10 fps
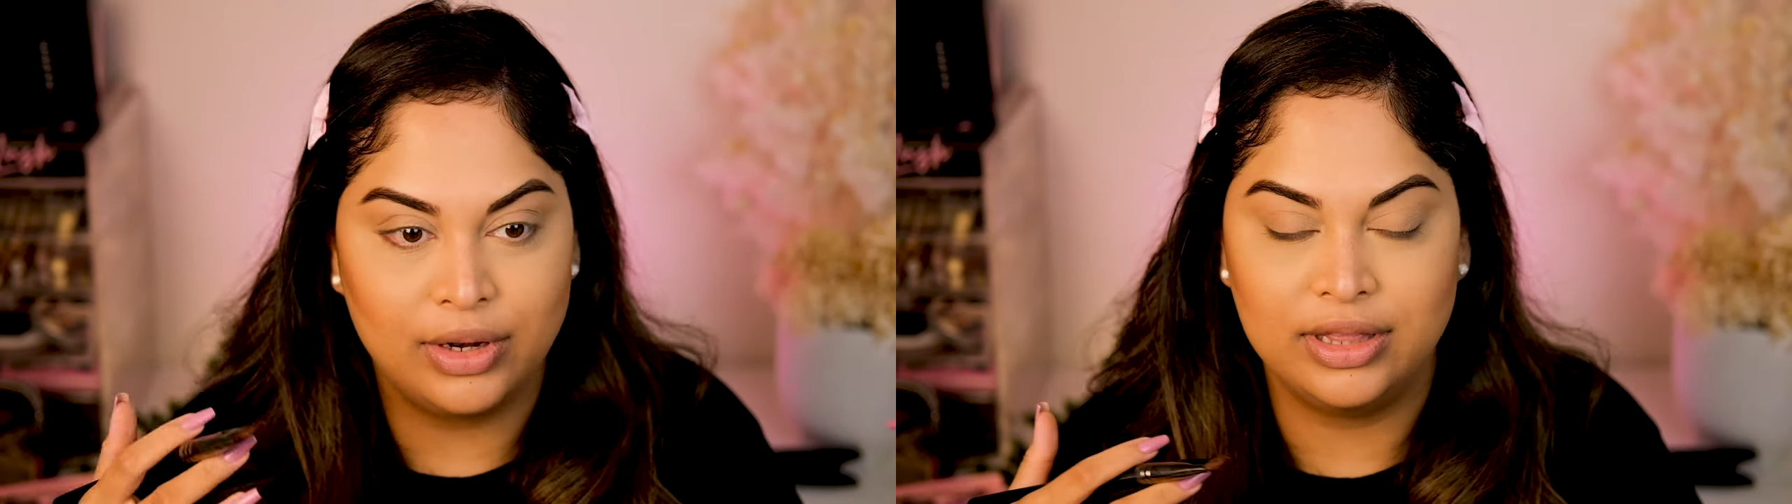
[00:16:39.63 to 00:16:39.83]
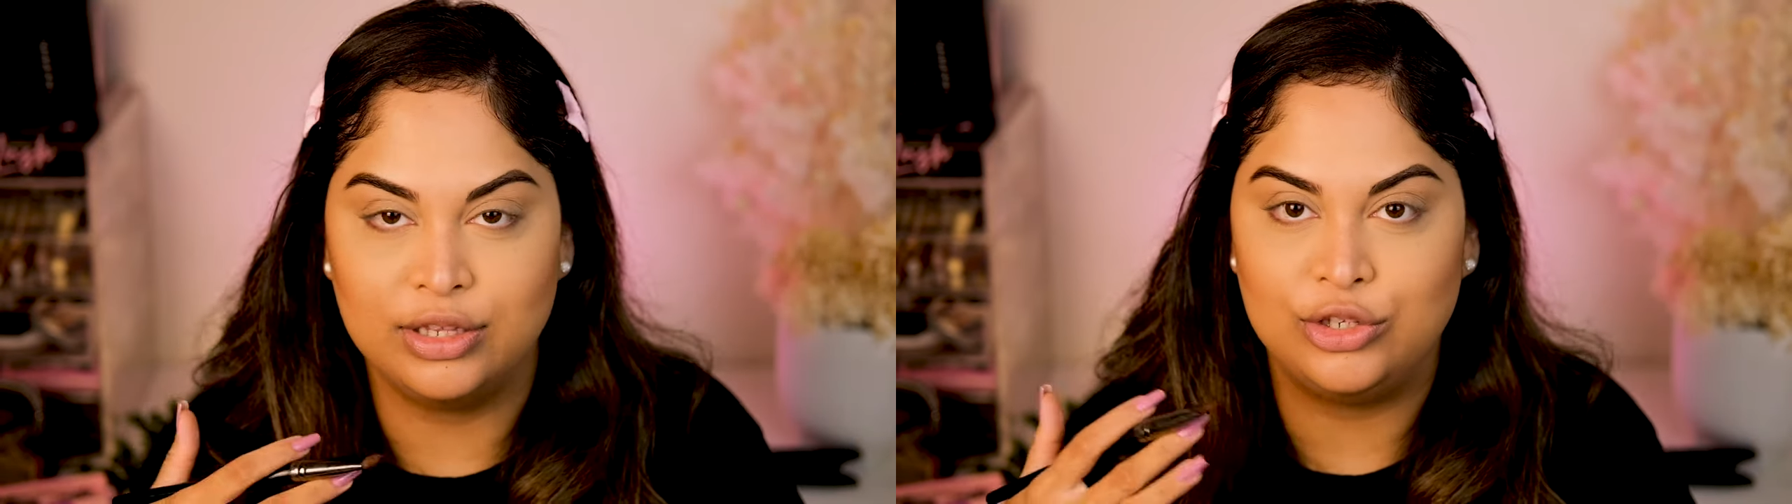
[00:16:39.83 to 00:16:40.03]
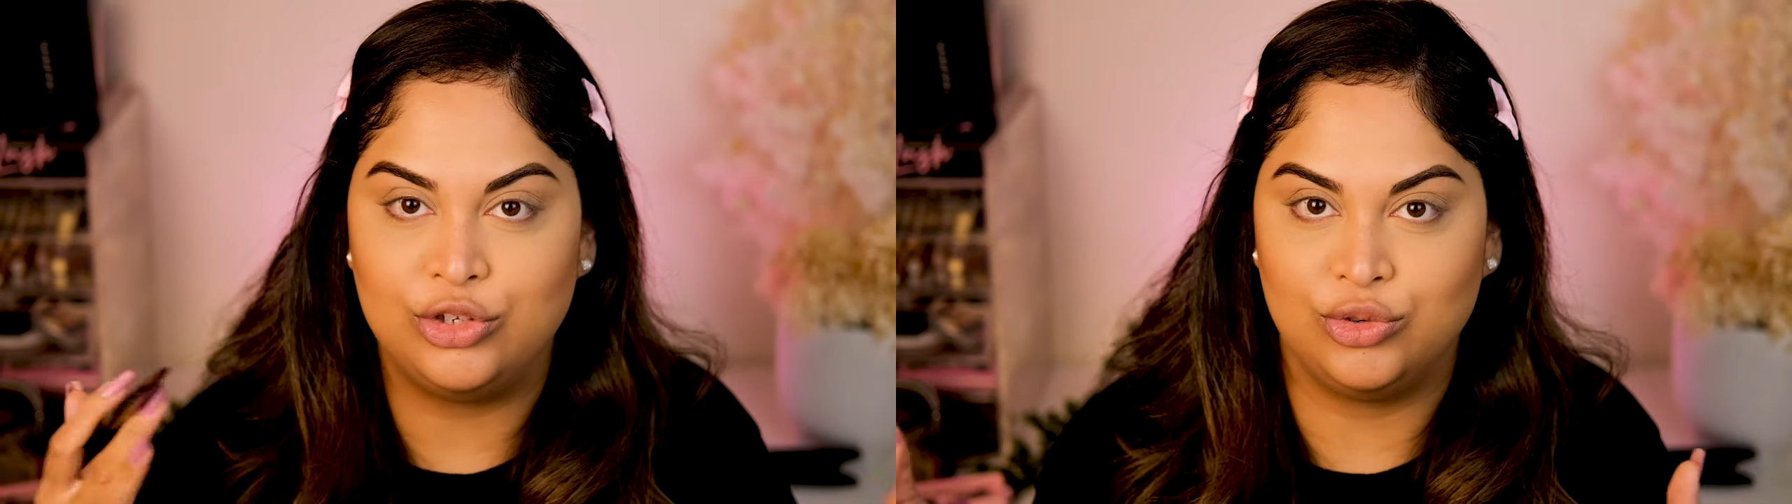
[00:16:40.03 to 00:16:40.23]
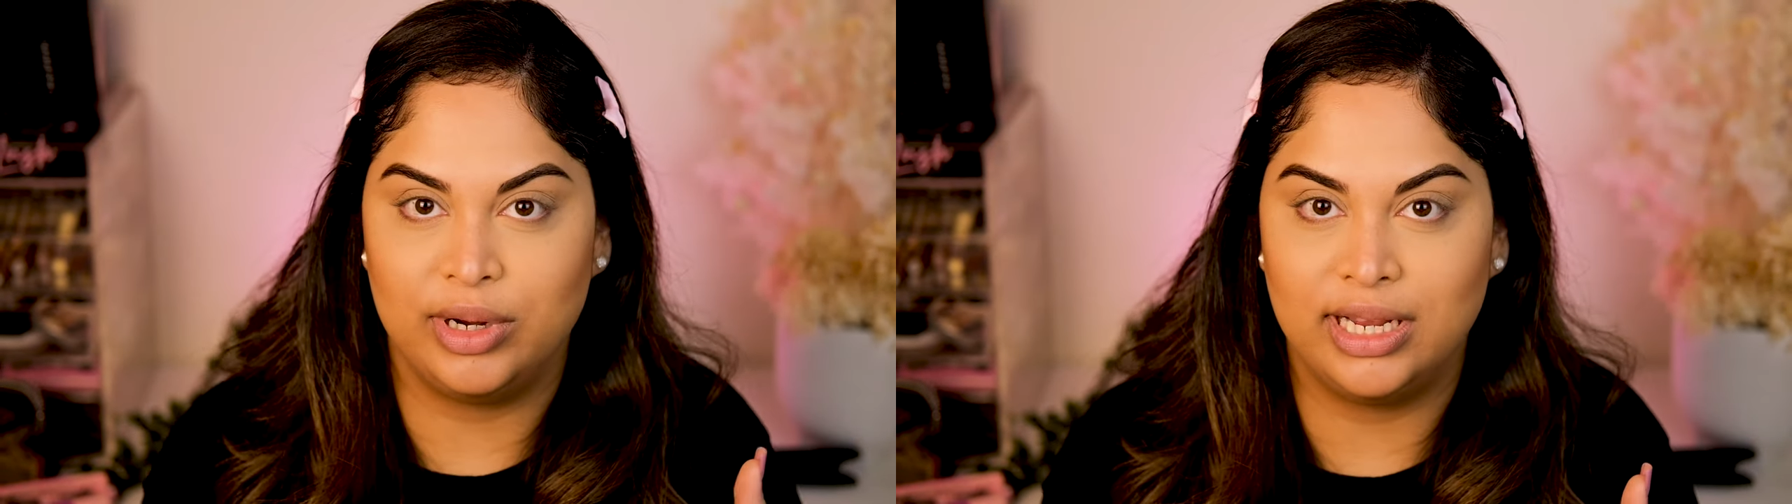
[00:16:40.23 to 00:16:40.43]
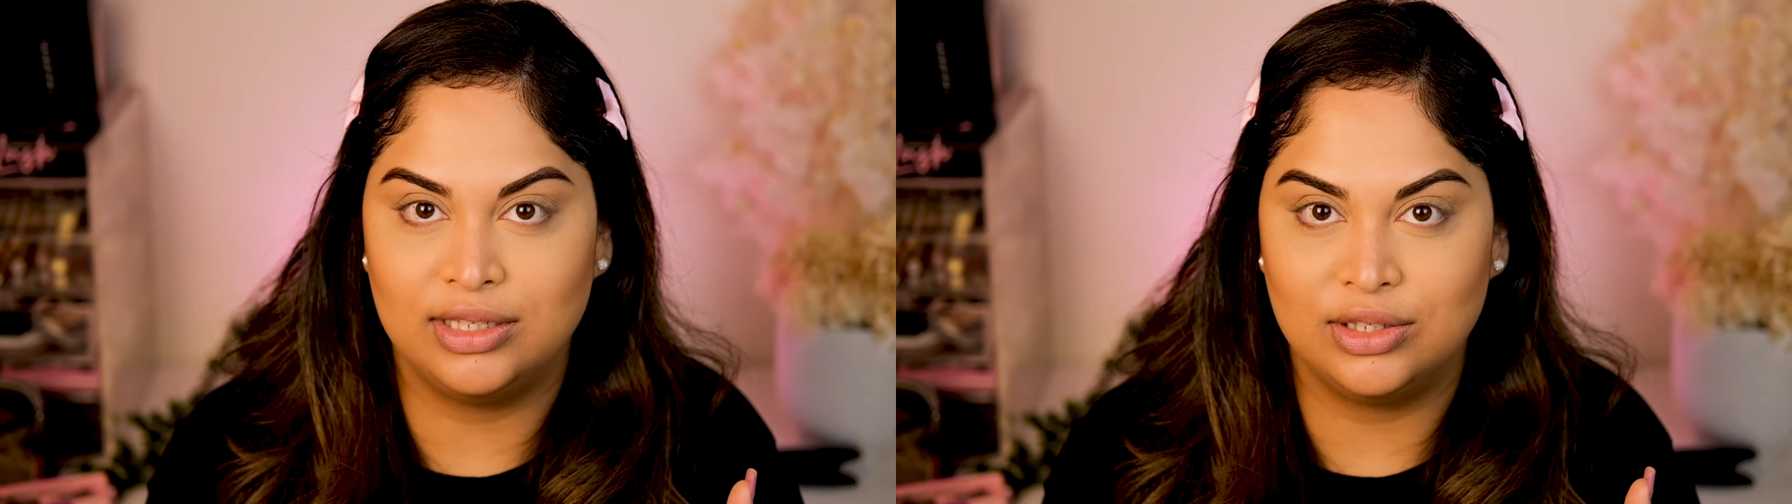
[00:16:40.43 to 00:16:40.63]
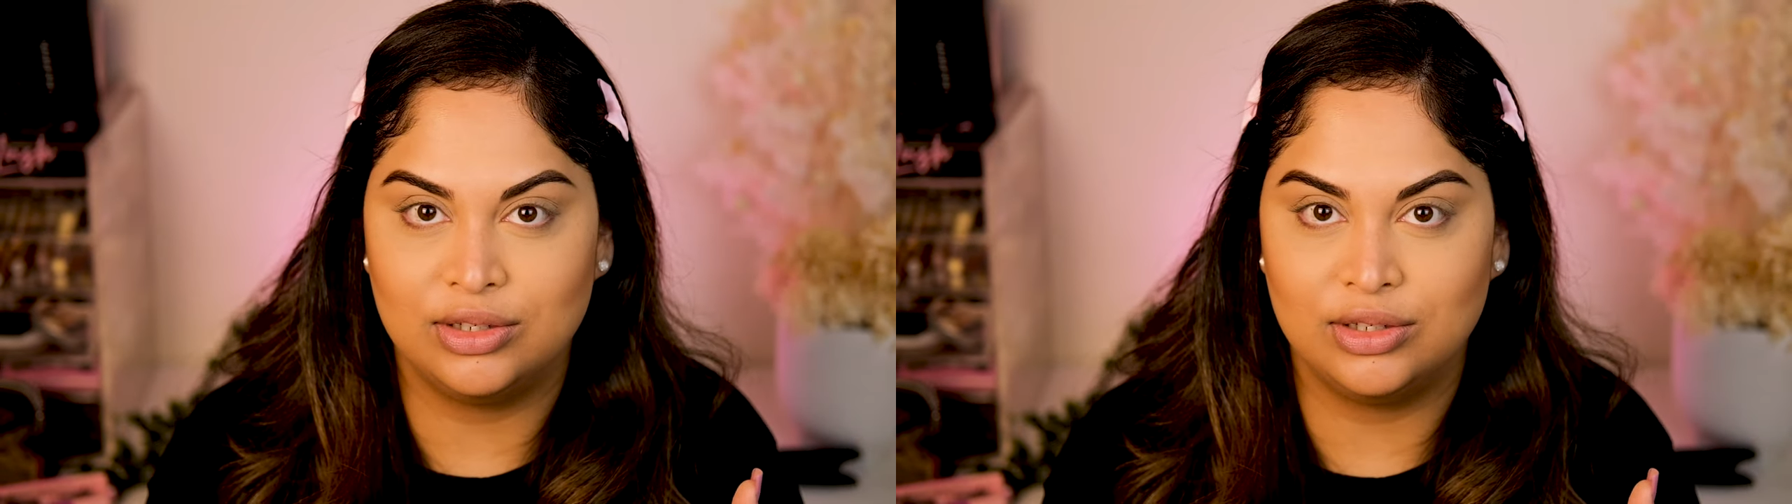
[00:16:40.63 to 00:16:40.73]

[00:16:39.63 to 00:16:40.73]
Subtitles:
in the streets